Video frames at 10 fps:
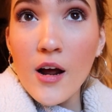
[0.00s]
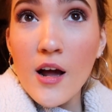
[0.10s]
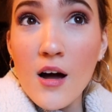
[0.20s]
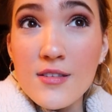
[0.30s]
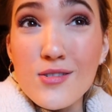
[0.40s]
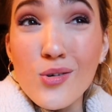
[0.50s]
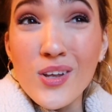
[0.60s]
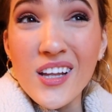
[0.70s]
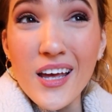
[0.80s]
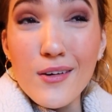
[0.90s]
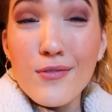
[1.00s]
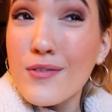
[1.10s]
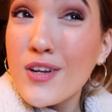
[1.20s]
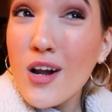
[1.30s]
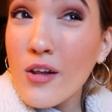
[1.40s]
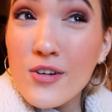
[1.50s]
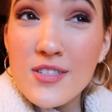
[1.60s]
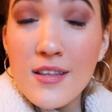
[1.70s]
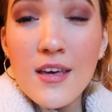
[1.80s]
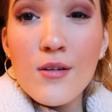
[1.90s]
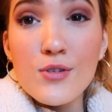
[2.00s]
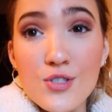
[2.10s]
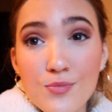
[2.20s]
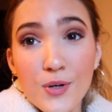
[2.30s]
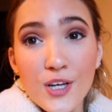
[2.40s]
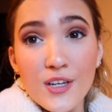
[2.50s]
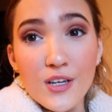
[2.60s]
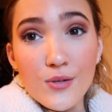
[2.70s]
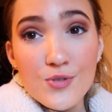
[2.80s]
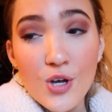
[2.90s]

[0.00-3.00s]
I got's only like fifty dollars, I think, which is a pretty good deal.